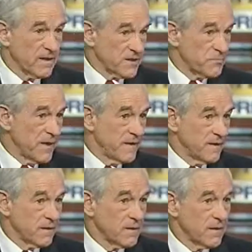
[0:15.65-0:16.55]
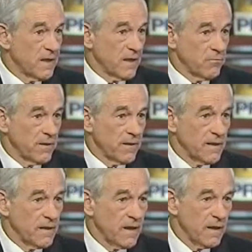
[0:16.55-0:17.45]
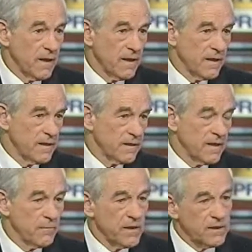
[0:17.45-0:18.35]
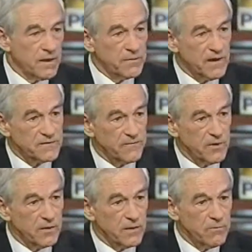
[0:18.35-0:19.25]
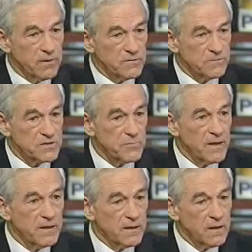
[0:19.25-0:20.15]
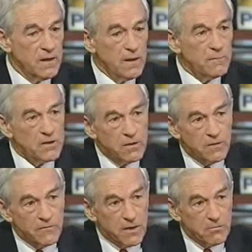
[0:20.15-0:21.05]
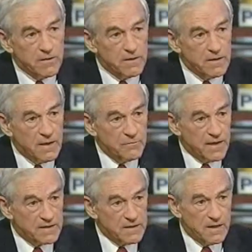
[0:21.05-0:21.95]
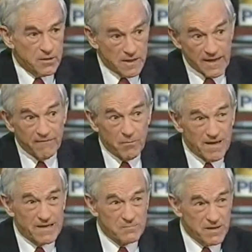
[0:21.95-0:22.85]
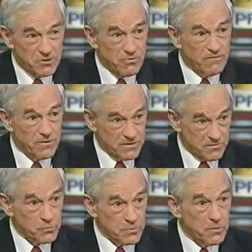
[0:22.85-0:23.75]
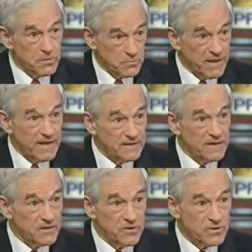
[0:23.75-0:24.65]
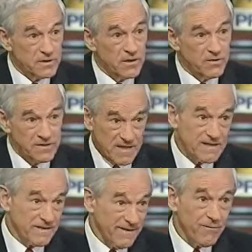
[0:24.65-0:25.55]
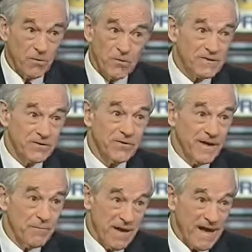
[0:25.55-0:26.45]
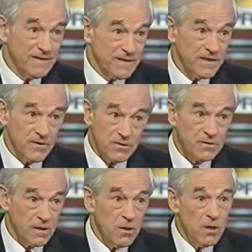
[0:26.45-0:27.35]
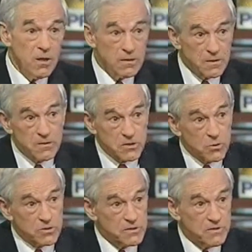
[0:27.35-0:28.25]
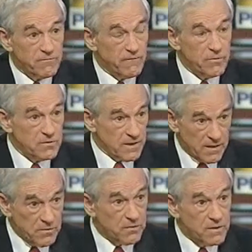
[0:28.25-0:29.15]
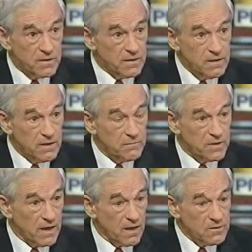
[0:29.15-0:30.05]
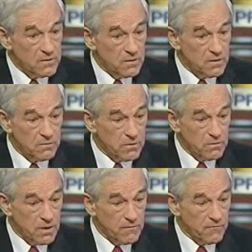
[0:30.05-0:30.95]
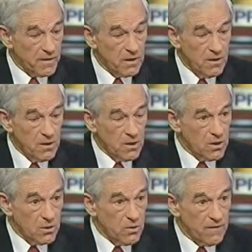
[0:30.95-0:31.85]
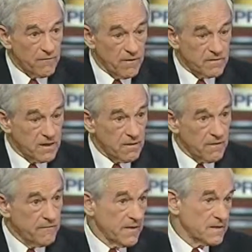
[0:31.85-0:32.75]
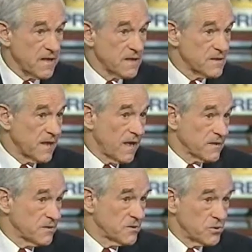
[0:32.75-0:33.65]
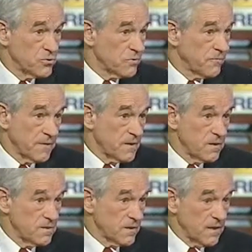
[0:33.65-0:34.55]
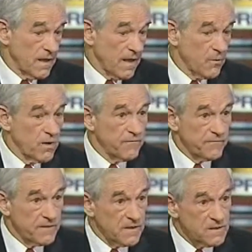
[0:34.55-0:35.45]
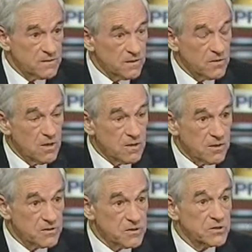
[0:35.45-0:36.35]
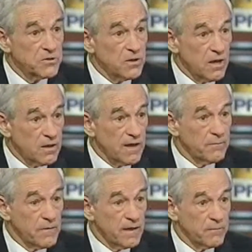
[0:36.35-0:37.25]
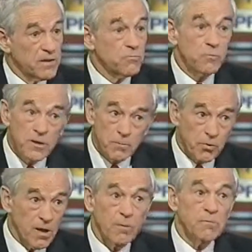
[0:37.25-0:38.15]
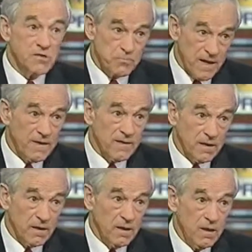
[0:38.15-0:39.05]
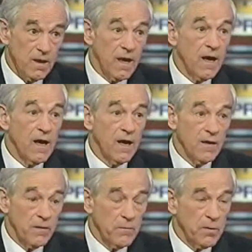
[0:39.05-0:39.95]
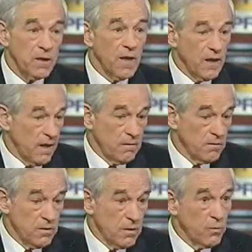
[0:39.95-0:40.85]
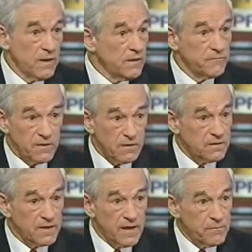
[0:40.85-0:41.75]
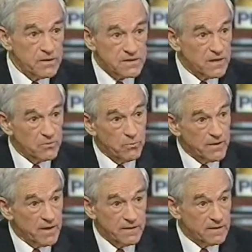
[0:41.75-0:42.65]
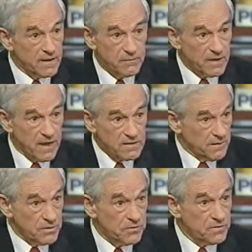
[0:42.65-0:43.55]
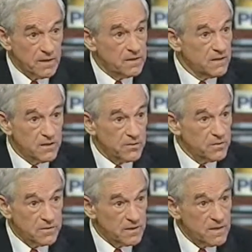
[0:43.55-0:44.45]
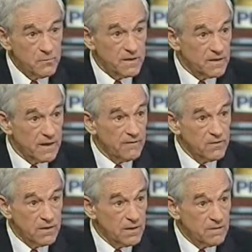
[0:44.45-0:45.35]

cut spending. You can't get rid of the uh, income tax if you don't get rid of some spending. But you know, if you got rid of the income tax today, you'd have about as much revenue as we had 10 years ago. And the size of government wasn't all that bad 10 years ago. So there's sources of revenues other than the income tax. You know, you have. Uh, you have a tariff, excise taxes, user fees, uh, highway fees. So, so there's still a lot of money, but the real problem is spending. Uh, but you know, we lived a long time in this country without an income tax. Up until 1913, we but didn't if, have it. But if